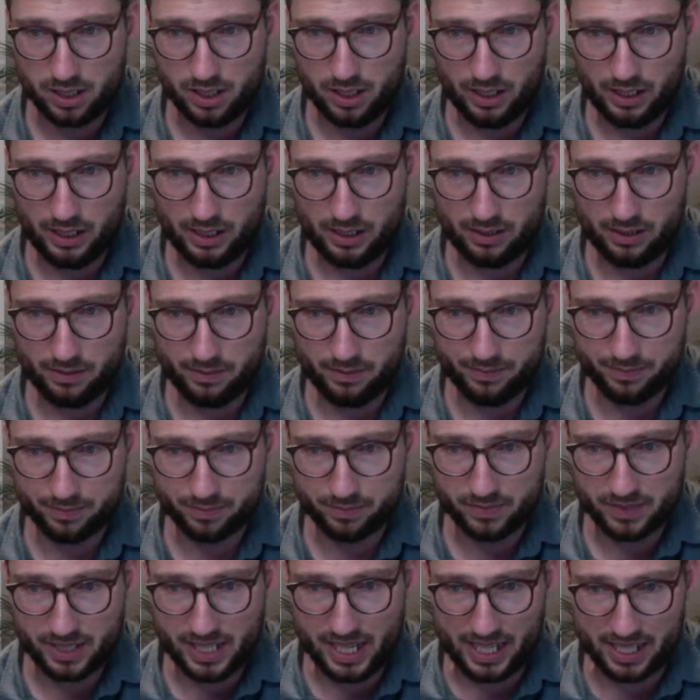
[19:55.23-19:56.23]

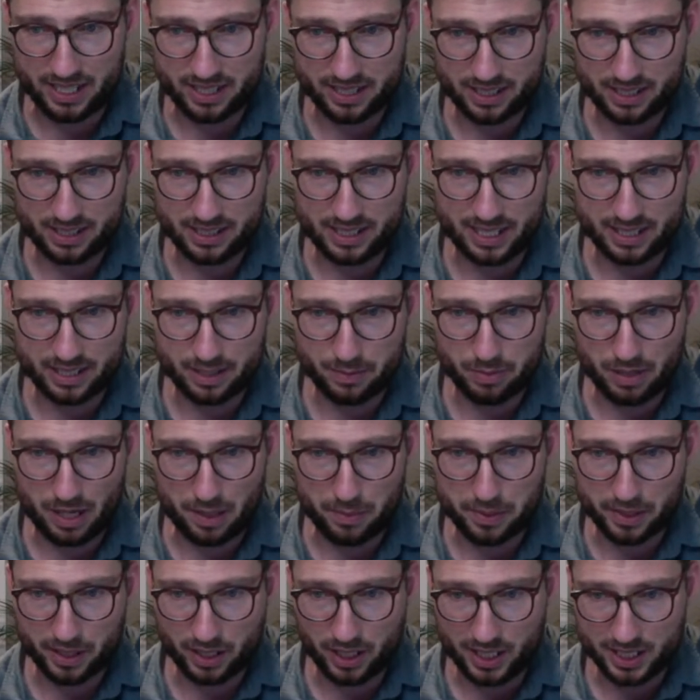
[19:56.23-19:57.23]
Yeah, just because that's a
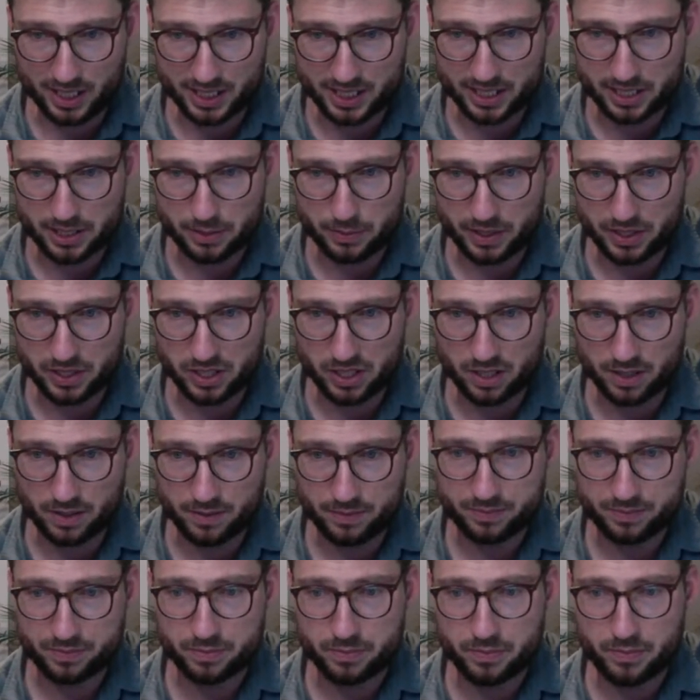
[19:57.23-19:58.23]
property law situation.
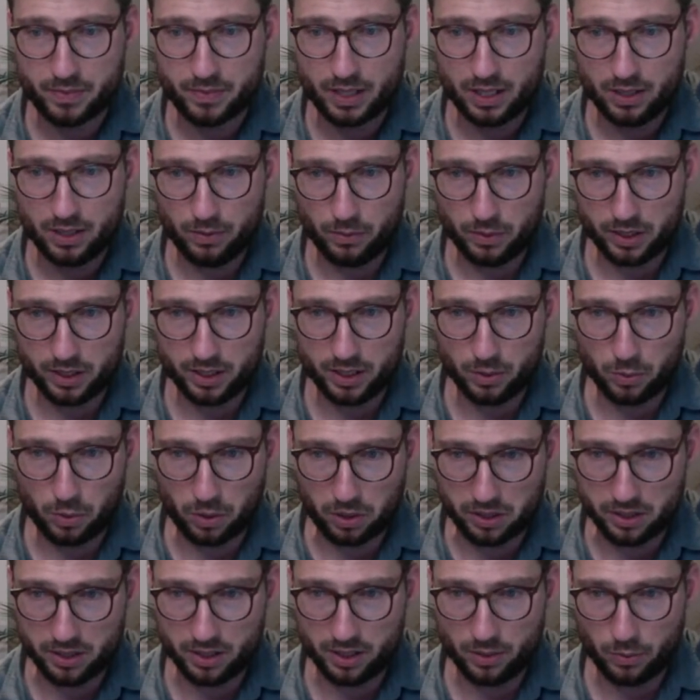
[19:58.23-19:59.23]
With the
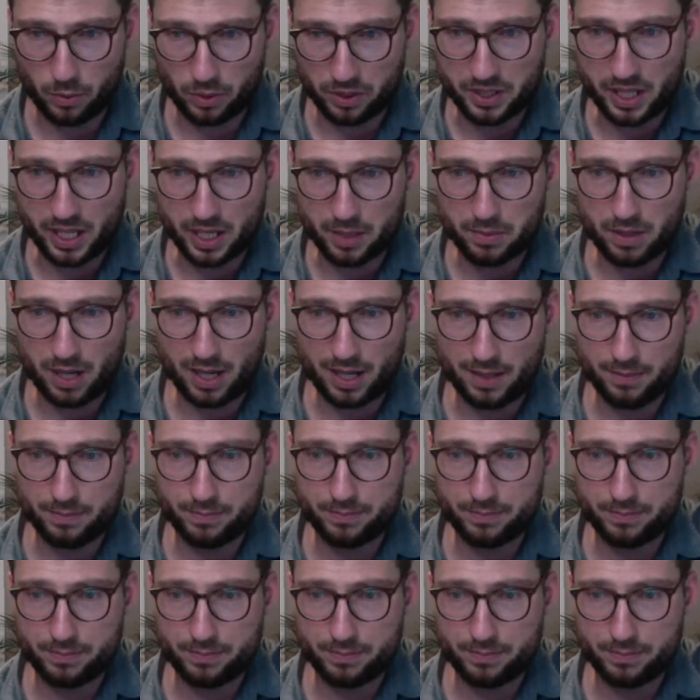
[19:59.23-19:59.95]
word that you brought